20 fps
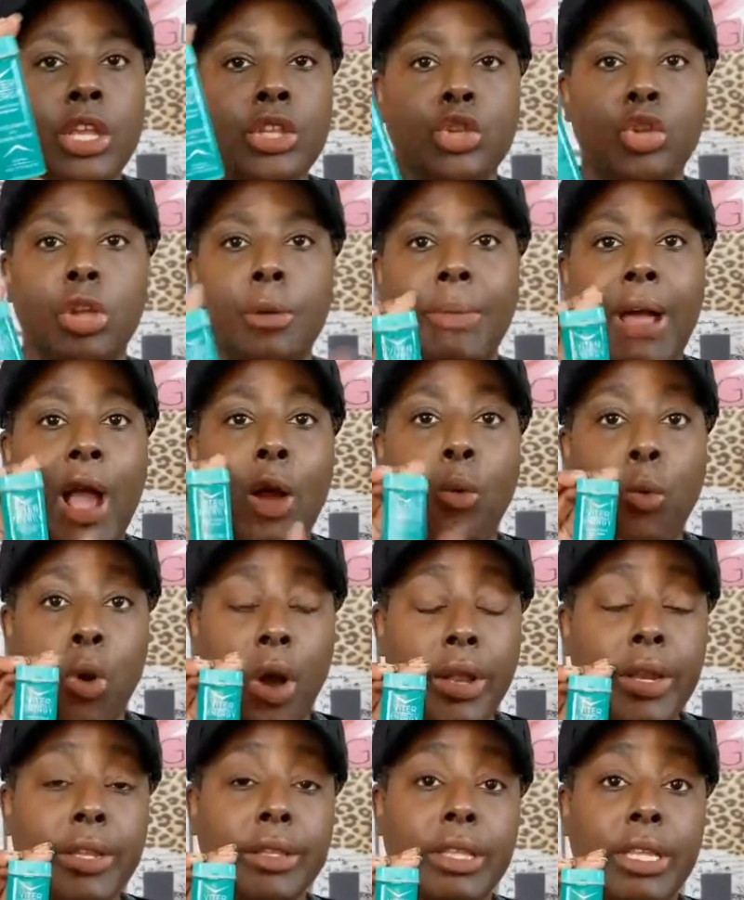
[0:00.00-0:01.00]
You can buy
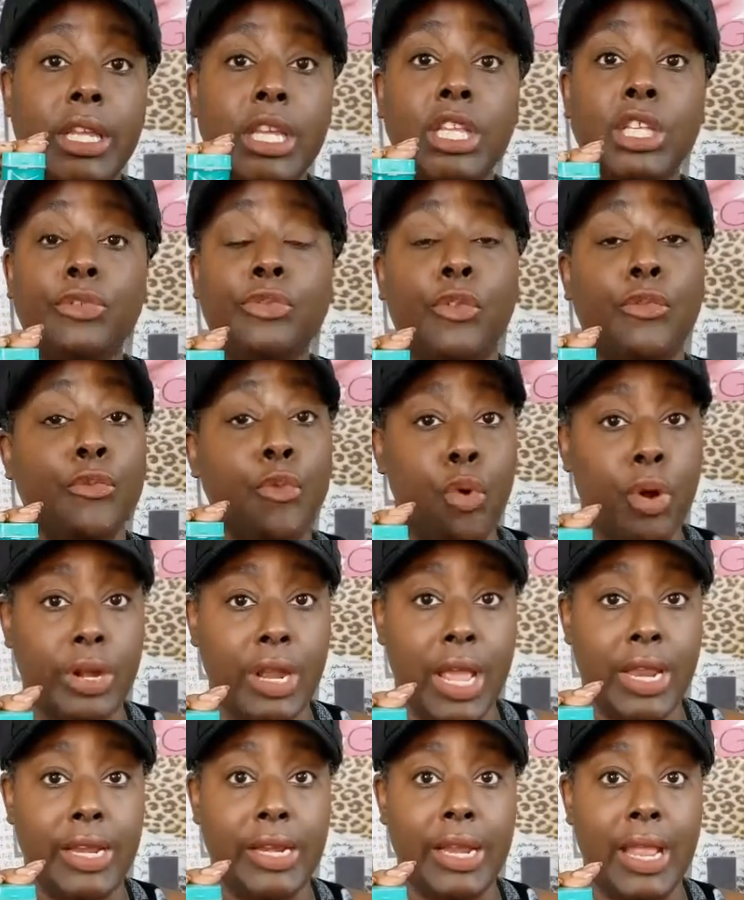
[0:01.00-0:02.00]
one of these for
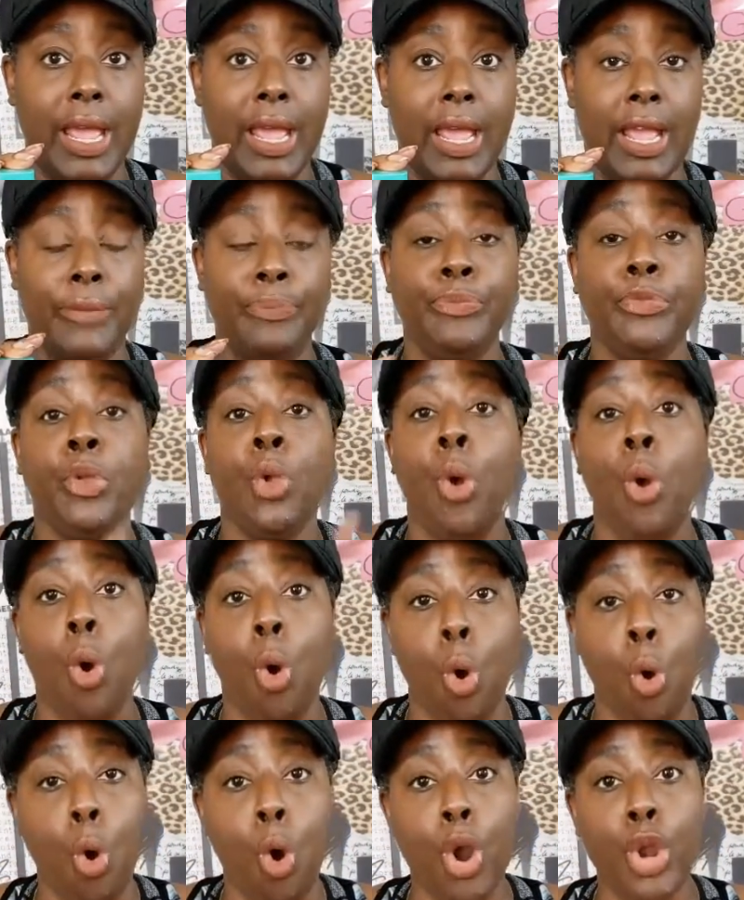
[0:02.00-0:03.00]
$4.99
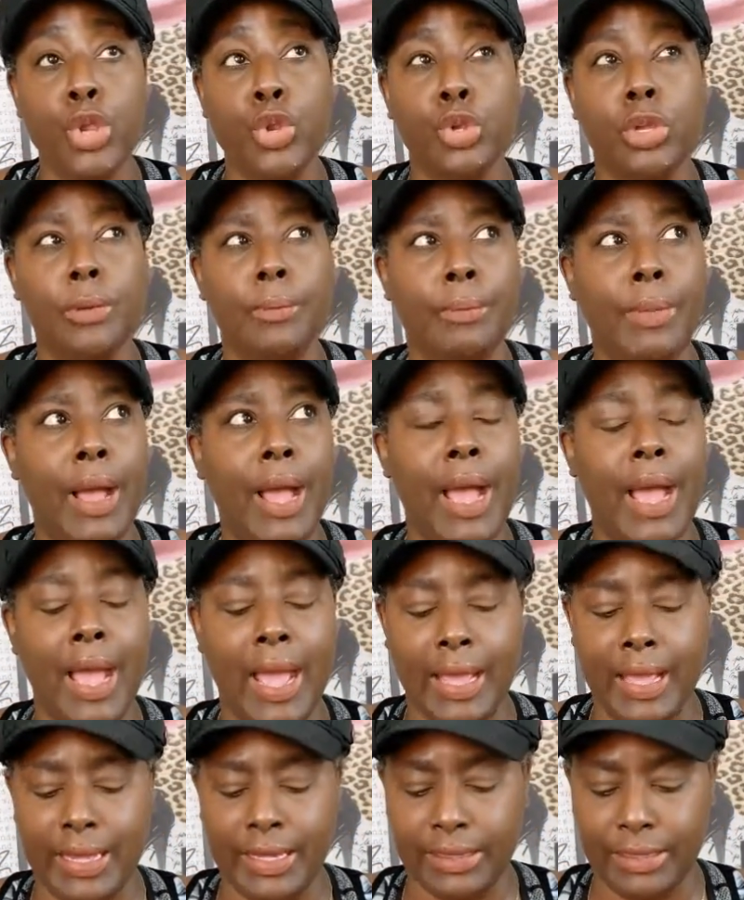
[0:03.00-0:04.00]
or you can
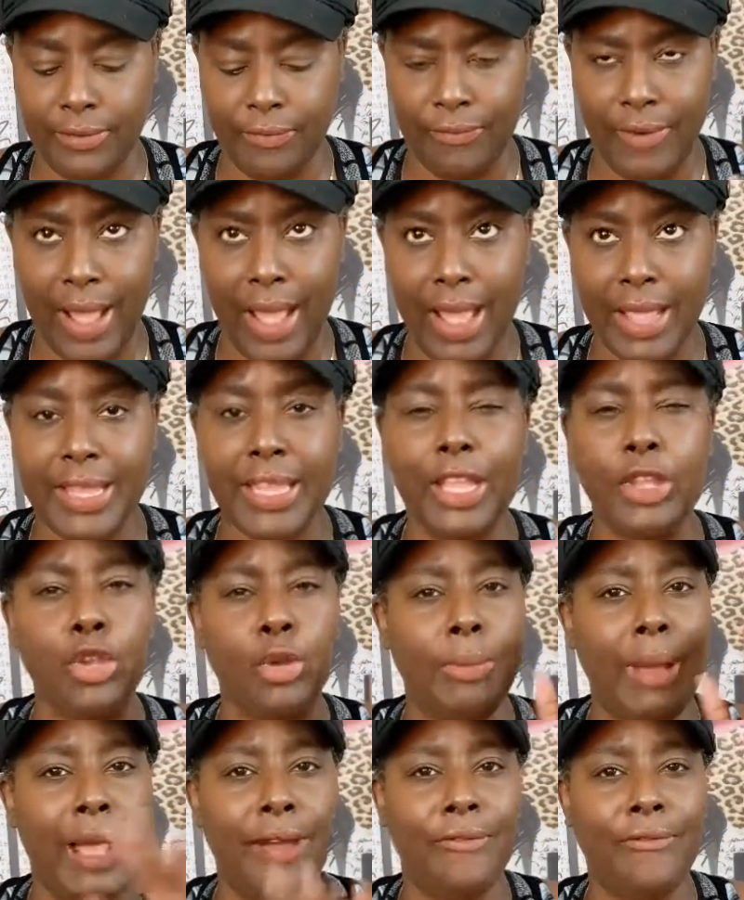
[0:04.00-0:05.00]
buy, is it five? Yeah, you
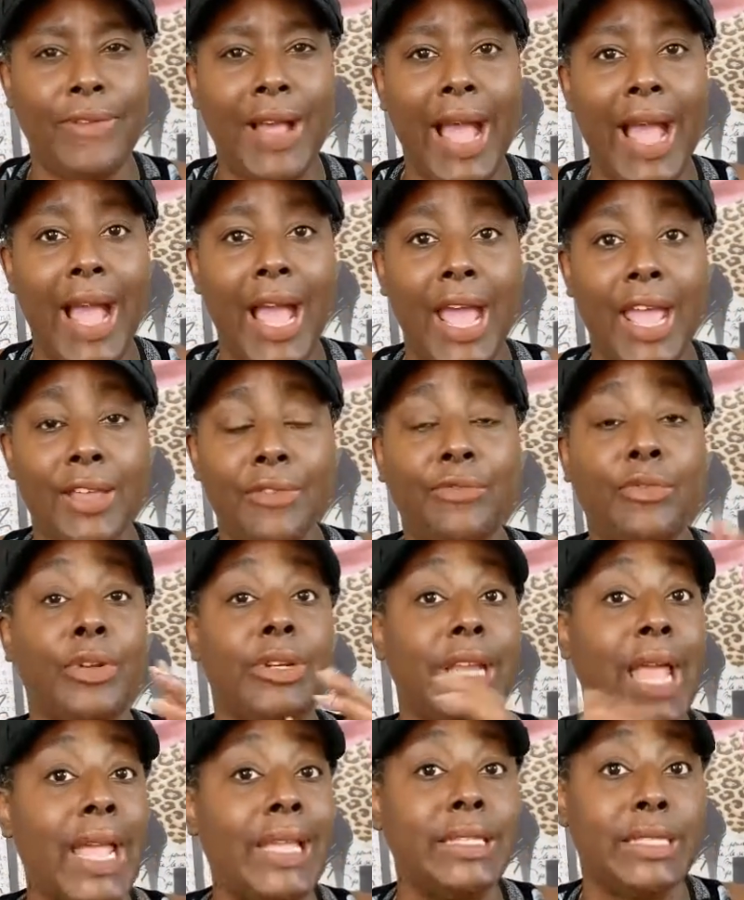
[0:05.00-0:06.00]
can buy five for
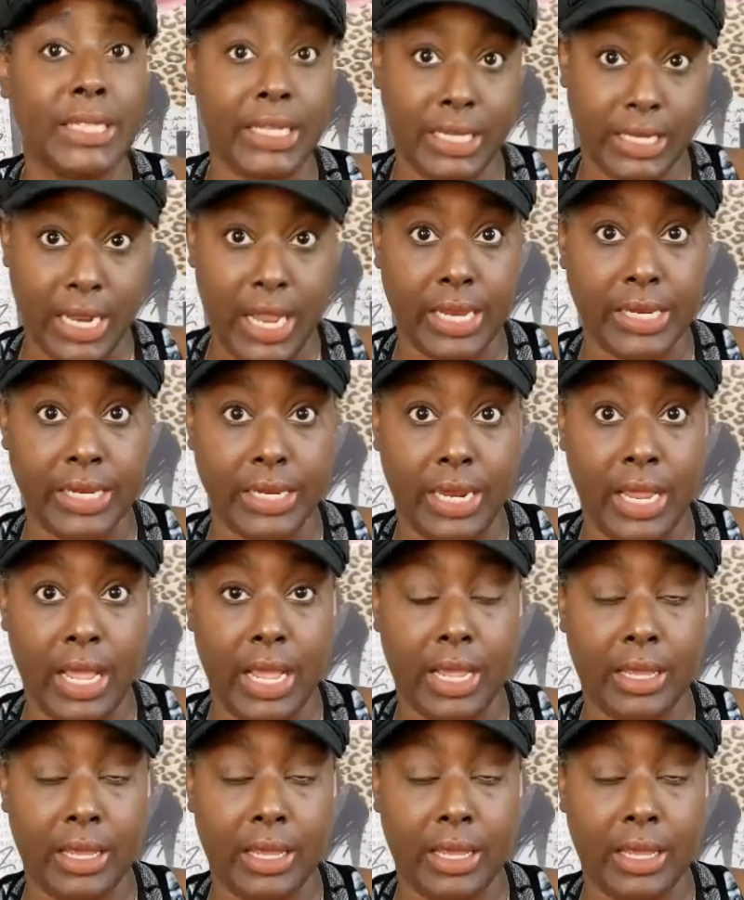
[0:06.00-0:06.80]
$19.99.